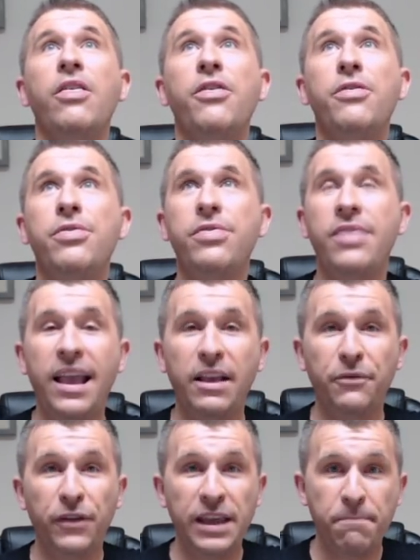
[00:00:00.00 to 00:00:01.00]

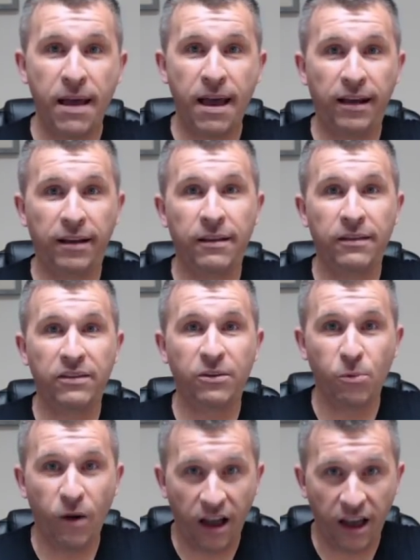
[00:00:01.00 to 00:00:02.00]
Thankfully, Magnus
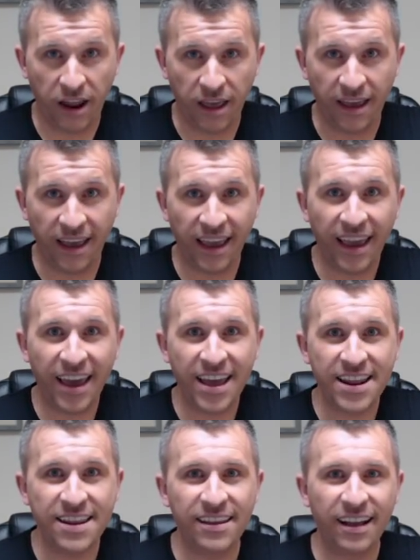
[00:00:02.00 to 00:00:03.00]
won.
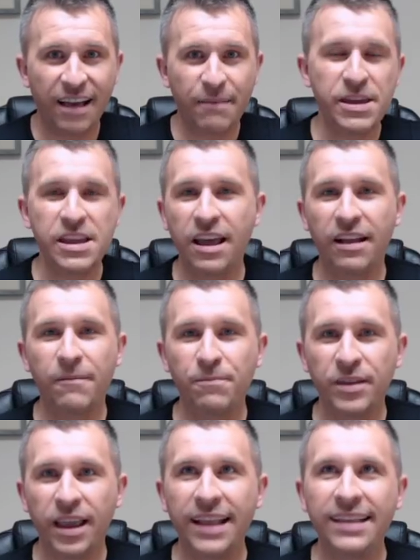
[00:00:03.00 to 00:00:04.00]
And, I mean,
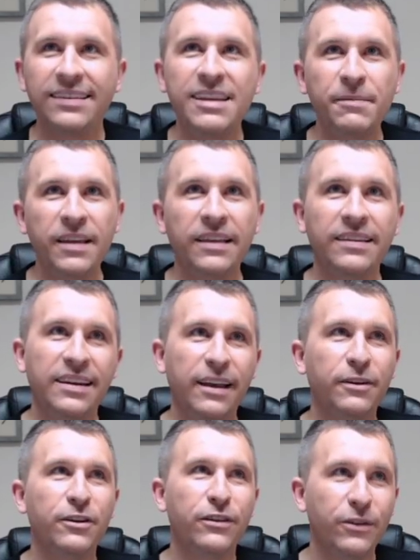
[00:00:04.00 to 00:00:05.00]
it seems as the
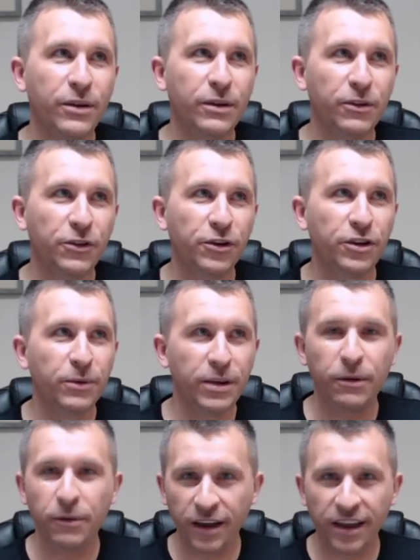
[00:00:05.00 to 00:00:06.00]
tenors knew he was going to win.
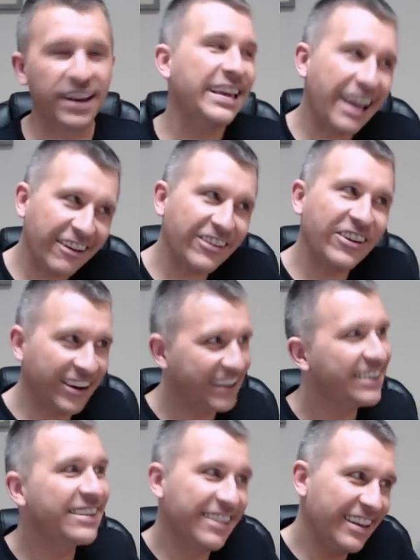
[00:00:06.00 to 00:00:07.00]
They were kind of like, yeah, of
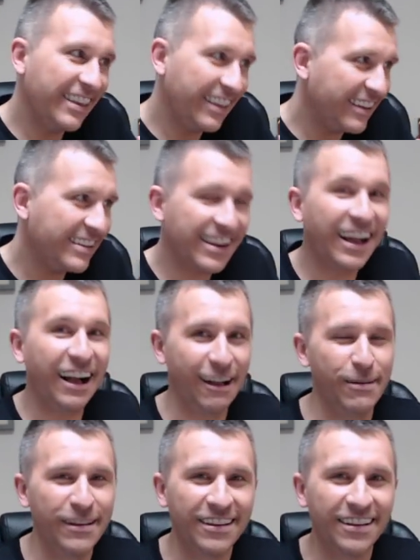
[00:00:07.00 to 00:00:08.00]
course. Good
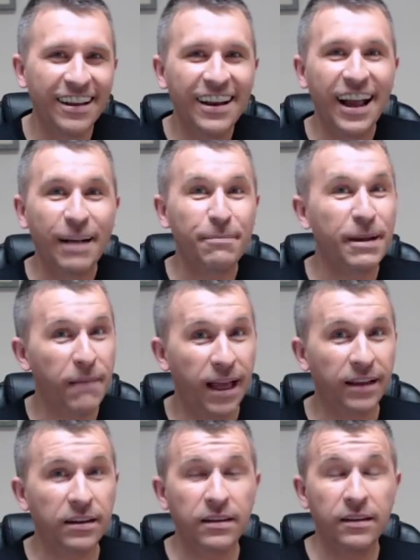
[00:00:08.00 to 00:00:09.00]
job. But
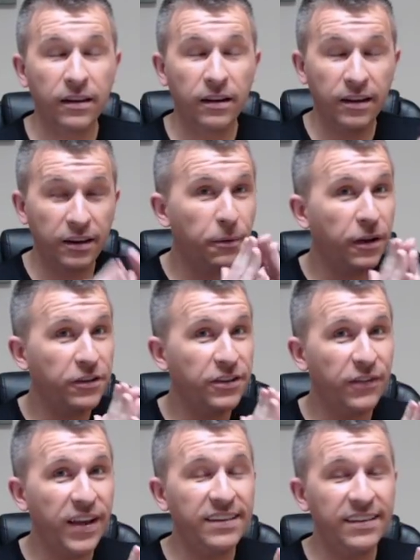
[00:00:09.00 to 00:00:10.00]
Magnus, did you watch his
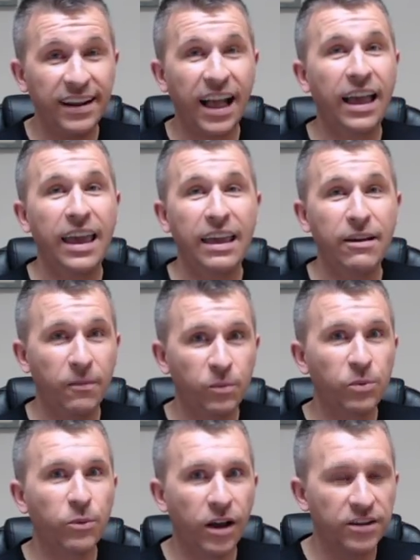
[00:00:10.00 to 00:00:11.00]
face? Like, I
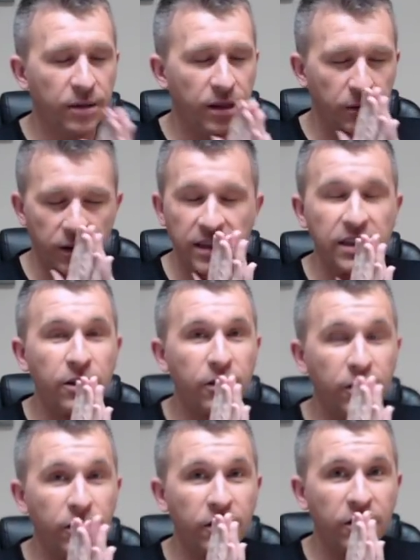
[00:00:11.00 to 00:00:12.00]
watched him.
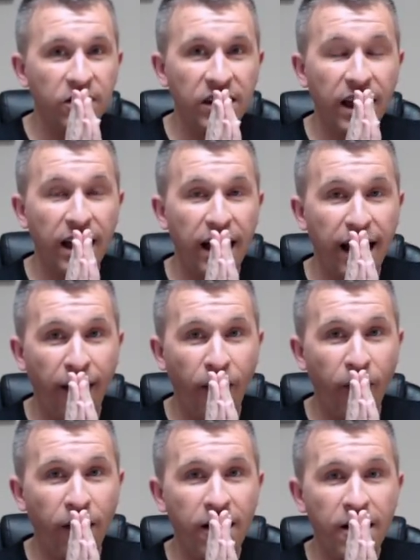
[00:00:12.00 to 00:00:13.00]
You could see how